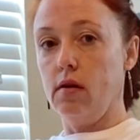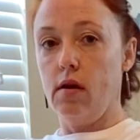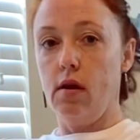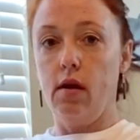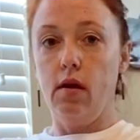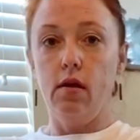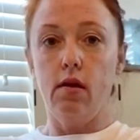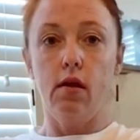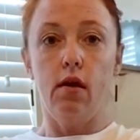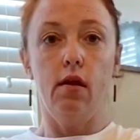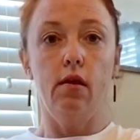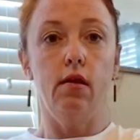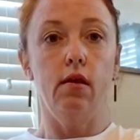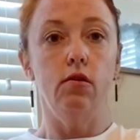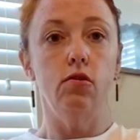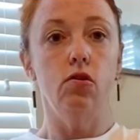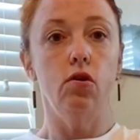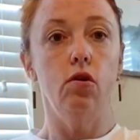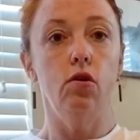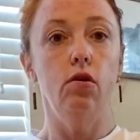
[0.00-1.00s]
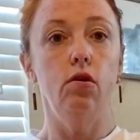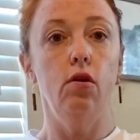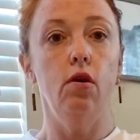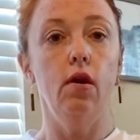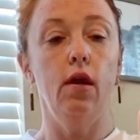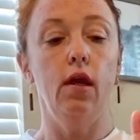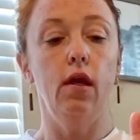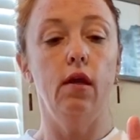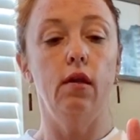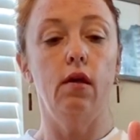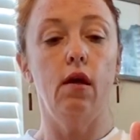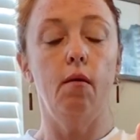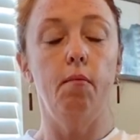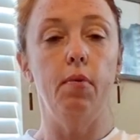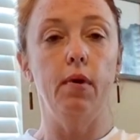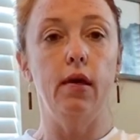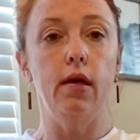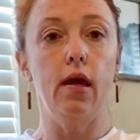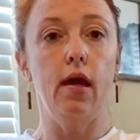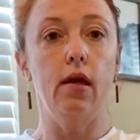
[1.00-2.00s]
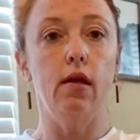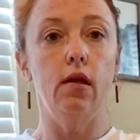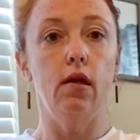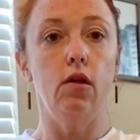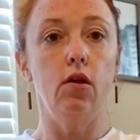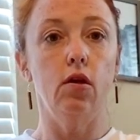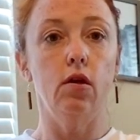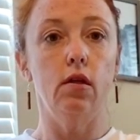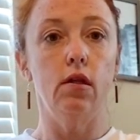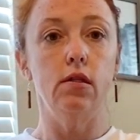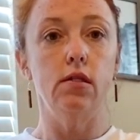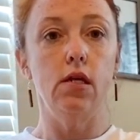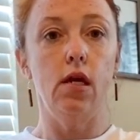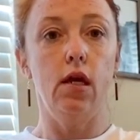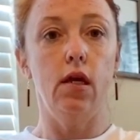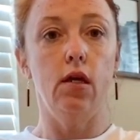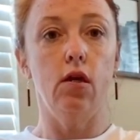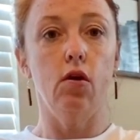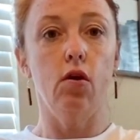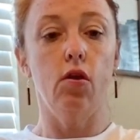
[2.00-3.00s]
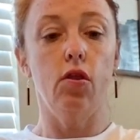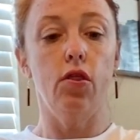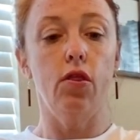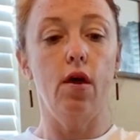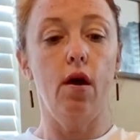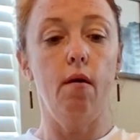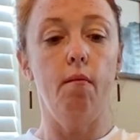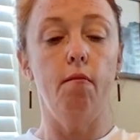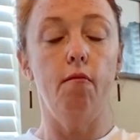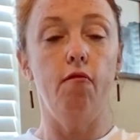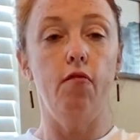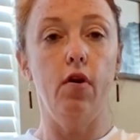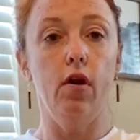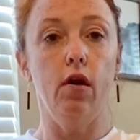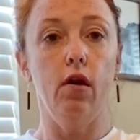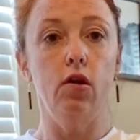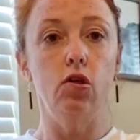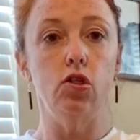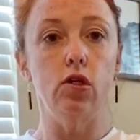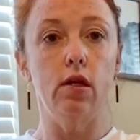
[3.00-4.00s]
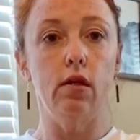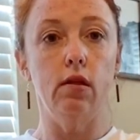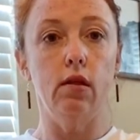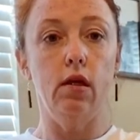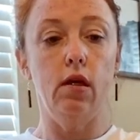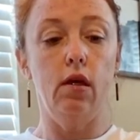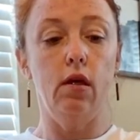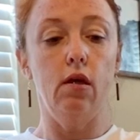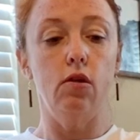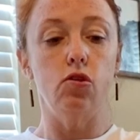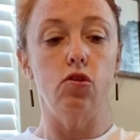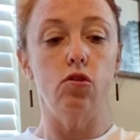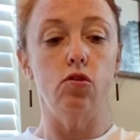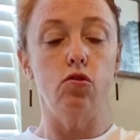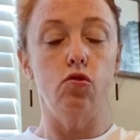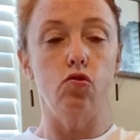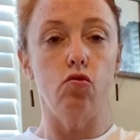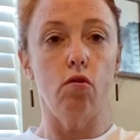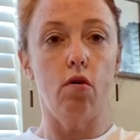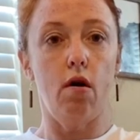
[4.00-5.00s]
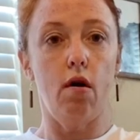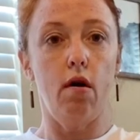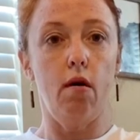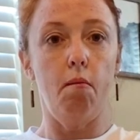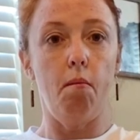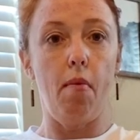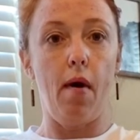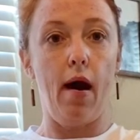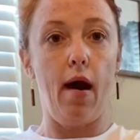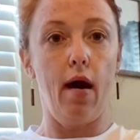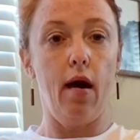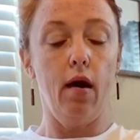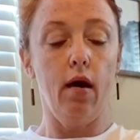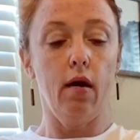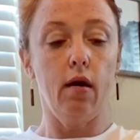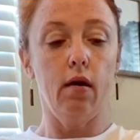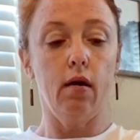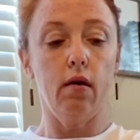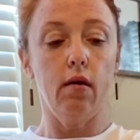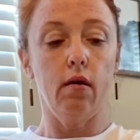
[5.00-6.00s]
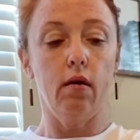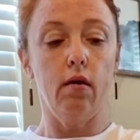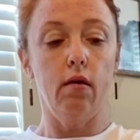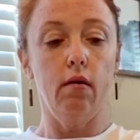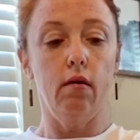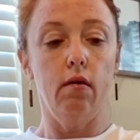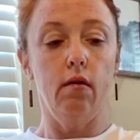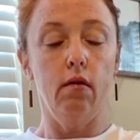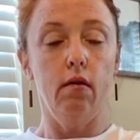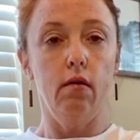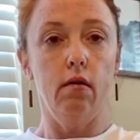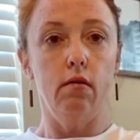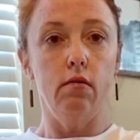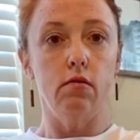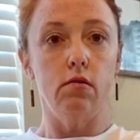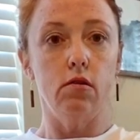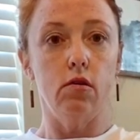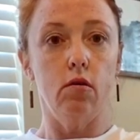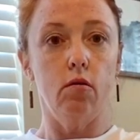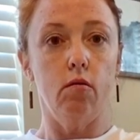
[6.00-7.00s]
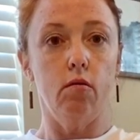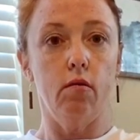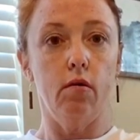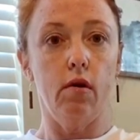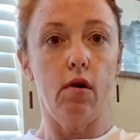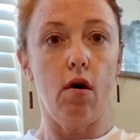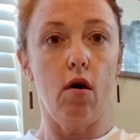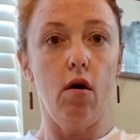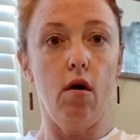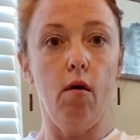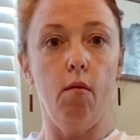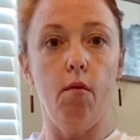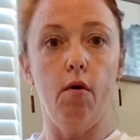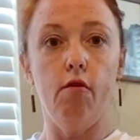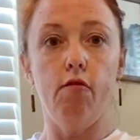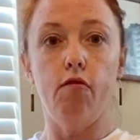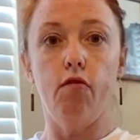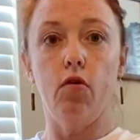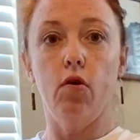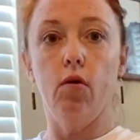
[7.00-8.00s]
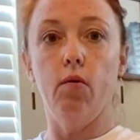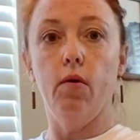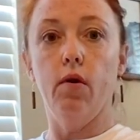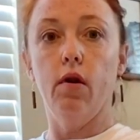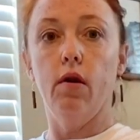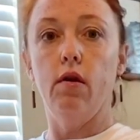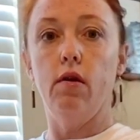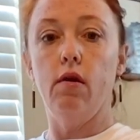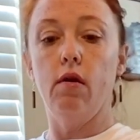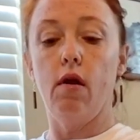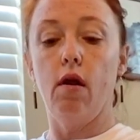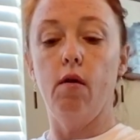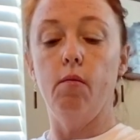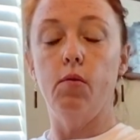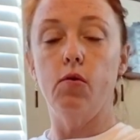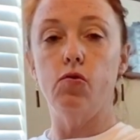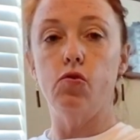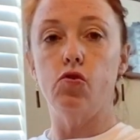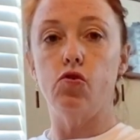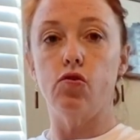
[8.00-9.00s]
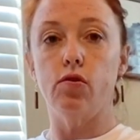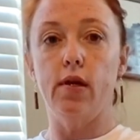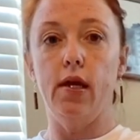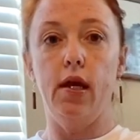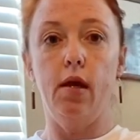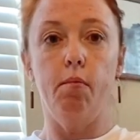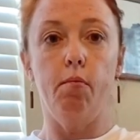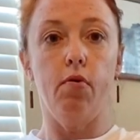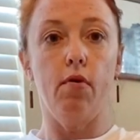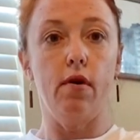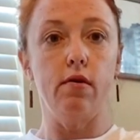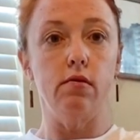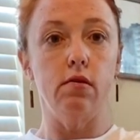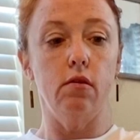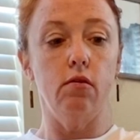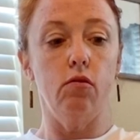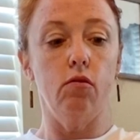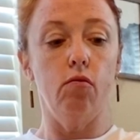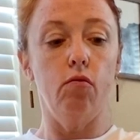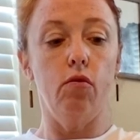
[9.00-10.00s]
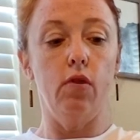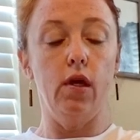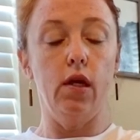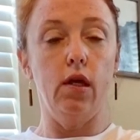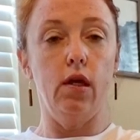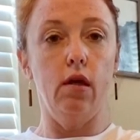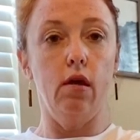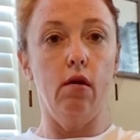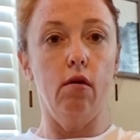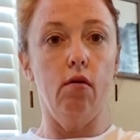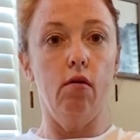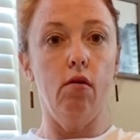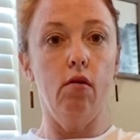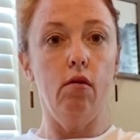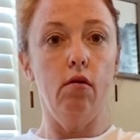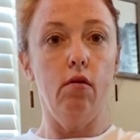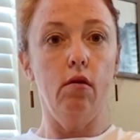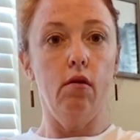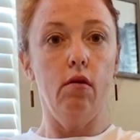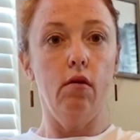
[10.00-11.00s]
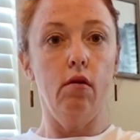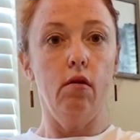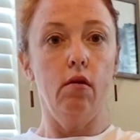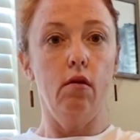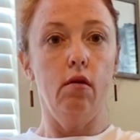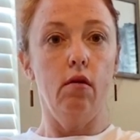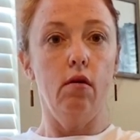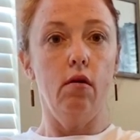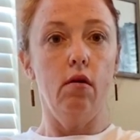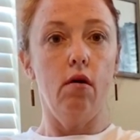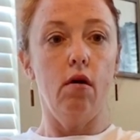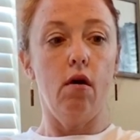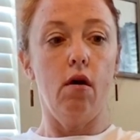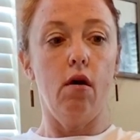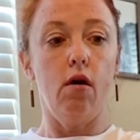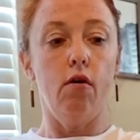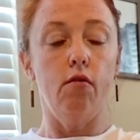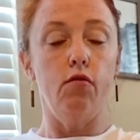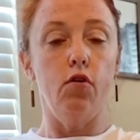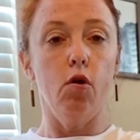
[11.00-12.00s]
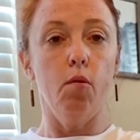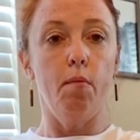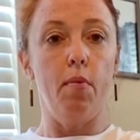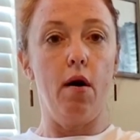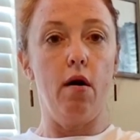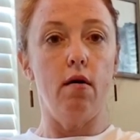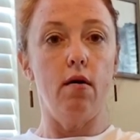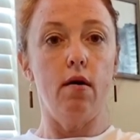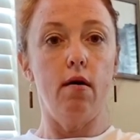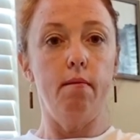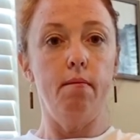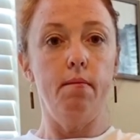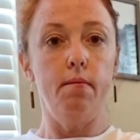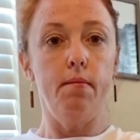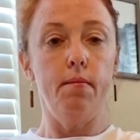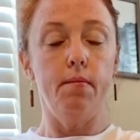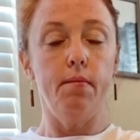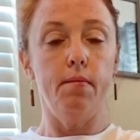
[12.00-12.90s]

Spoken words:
All right, and then turn your hand up again, and you're going to take your thumb very gently and just draw it back. Still elbow forward, elbow straight, pressing through the heel of your palm.